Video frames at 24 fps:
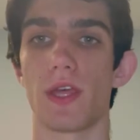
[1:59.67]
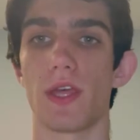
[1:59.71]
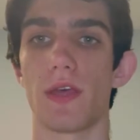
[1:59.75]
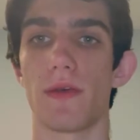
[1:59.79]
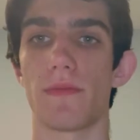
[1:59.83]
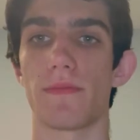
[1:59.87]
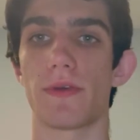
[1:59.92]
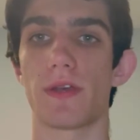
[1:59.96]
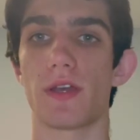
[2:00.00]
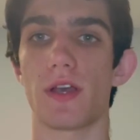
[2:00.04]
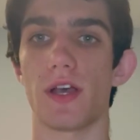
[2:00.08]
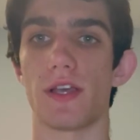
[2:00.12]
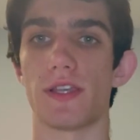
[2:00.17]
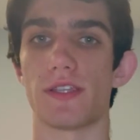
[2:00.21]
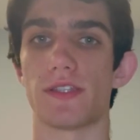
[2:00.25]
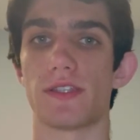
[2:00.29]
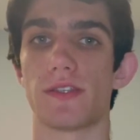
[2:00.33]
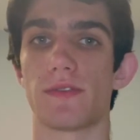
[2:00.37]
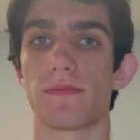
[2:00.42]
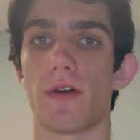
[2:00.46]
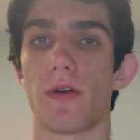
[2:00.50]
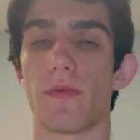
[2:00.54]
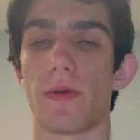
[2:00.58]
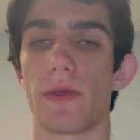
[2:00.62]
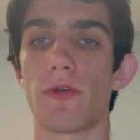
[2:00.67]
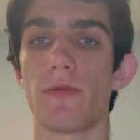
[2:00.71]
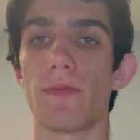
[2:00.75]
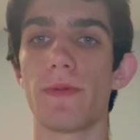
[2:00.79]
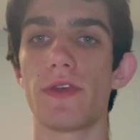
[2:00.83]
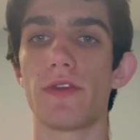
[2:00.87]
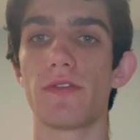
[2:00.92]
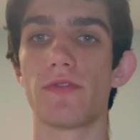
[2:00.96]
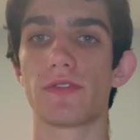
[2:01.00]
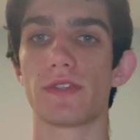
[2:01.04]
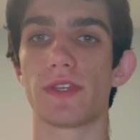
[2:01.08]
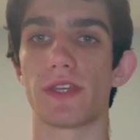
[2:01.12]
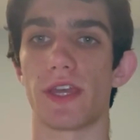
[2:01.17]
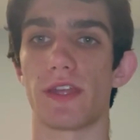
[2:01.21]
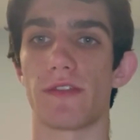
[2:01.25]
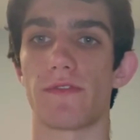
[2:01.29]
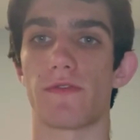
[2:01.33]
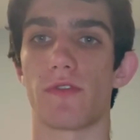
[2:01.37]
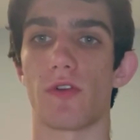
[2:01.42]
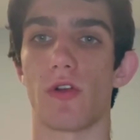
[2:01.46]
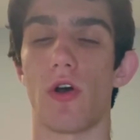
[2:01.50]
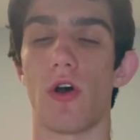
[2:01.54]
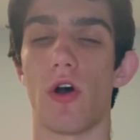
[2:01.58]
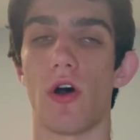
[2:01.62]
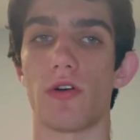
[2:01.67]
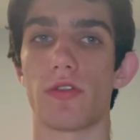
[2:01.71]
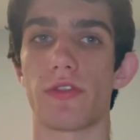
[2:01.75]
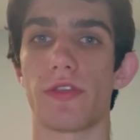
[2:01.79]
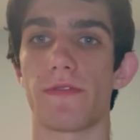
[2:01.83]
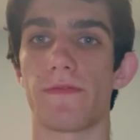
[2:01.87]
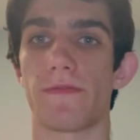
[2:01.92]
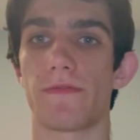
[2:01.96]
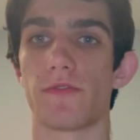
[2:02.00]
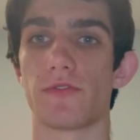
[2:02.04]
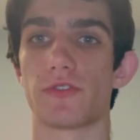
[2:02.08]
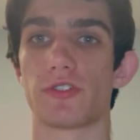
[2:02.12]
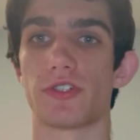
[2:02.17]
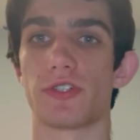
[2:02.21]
because we will be using it for all the future